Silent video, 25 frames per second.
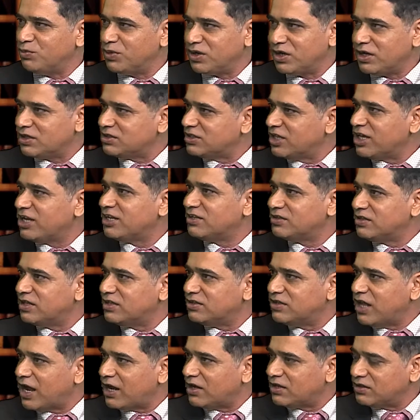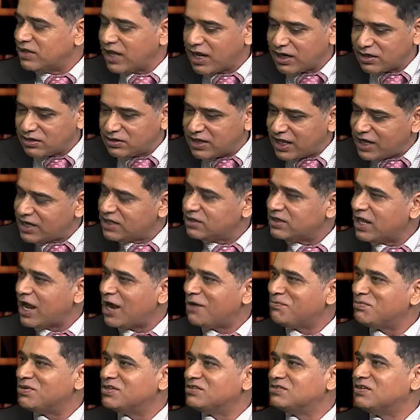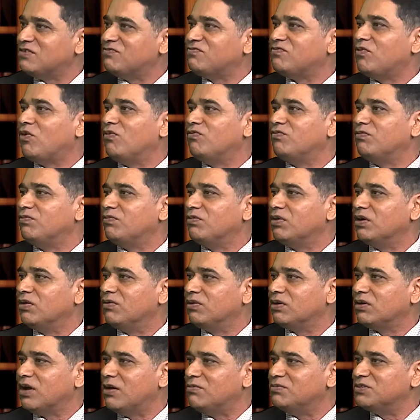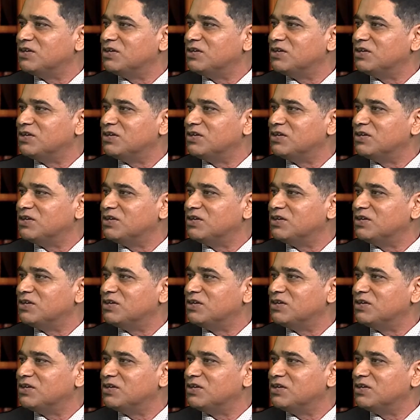because then that person comes